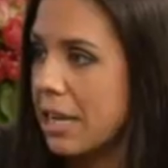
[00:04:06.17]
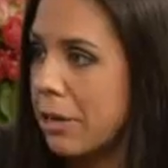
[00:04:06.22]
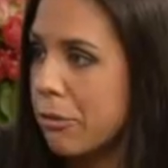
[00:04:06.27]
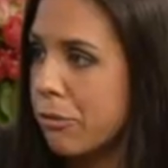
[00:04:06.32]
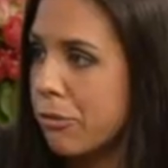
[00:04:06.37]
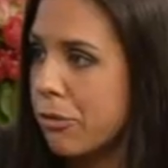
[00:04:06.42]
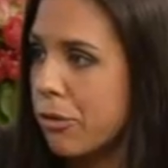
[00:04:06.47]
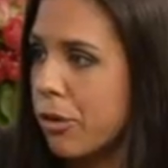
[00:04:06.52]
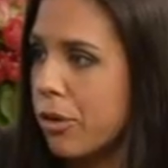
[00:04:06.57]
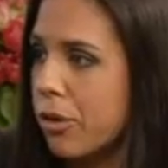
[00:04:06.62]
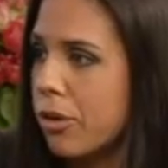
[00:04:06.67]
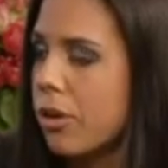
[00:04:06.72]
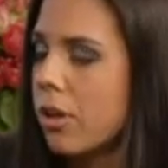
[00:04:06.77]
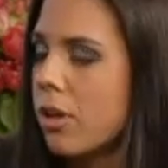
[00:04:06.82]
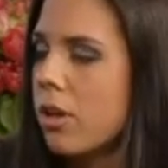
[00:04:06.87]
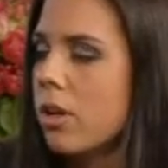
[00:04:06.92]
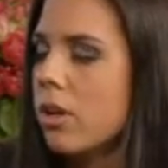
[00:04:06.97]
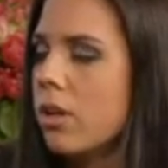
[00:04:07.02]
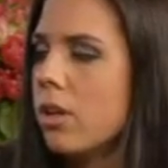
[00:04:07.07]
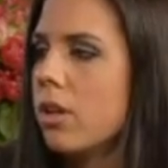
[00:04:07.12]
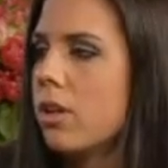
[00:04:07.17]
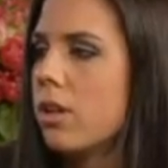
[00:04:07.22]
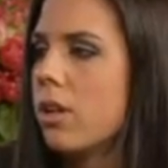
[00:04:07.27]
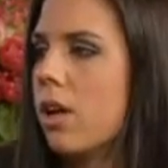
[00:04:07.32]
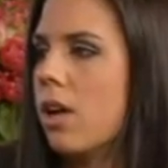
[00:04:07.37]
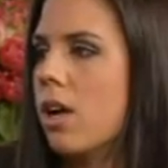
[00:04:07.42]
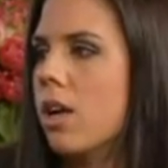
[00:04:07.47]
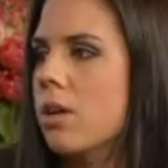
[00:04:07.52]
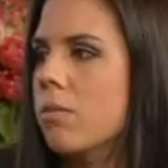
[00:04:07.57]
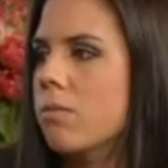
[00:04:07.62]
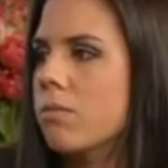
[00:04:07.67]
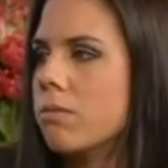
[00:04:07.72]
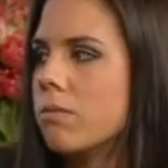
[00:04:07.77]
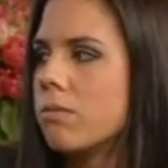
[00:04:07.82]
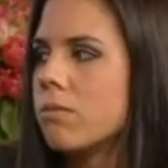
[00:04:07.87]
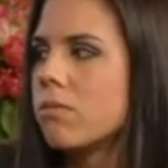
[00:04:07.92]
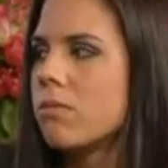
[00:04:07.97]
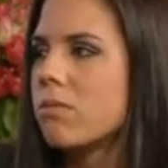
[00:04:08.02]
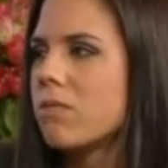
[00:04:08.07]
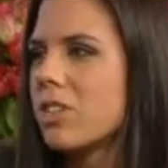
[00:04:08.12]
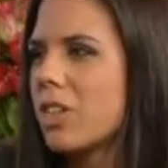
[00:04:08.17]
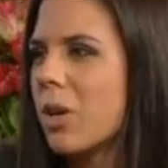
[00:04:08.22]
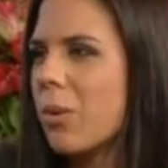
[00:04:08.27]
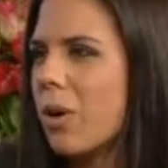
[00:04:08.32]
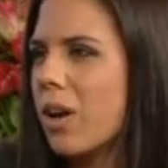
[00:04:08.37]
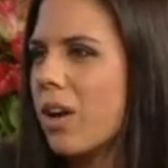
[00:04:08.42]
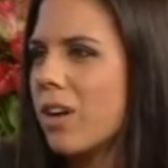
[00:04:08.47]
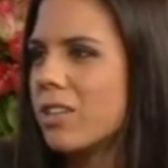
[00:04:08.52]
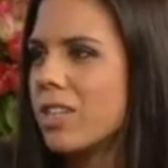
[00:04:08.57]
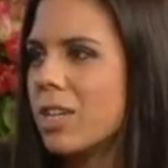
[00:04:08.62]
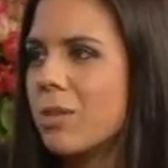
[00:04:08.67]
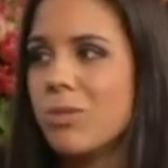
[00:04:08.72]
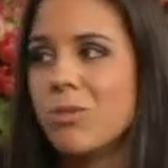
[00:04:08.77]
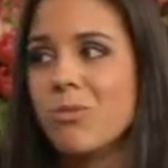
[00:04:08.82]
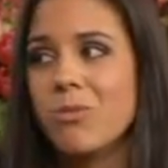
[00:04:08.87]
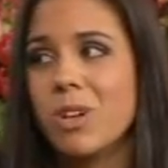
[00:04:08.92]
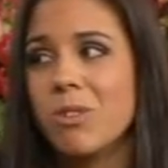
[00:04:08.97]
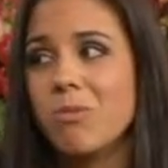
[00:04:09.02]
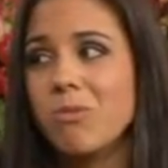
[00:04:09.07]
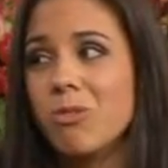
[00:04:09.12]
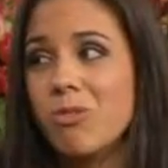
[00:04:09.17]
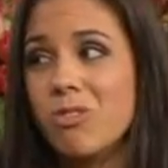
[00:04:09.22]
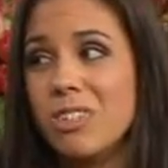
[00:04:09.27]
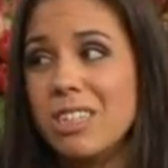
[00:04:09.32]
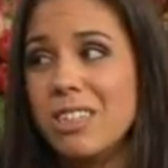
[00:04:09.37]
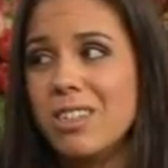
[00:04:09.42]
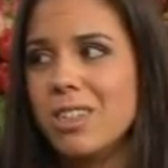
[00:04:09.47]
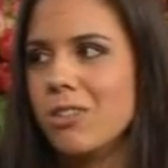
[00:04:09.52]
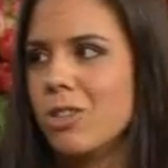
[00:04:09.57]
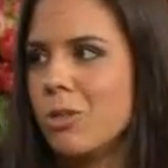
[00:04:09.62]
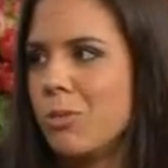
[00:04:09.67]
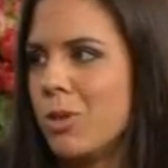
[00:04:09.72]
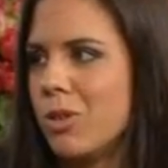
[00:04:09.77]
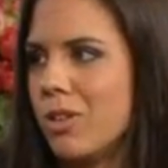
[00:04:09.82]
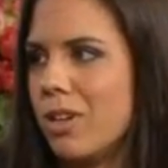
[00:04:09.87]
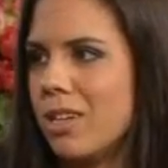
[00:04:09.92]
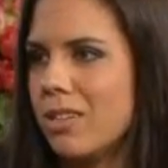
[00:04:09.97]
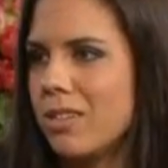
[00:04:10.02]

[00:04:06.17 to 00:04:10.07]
down for. So I don't really know, to be honest.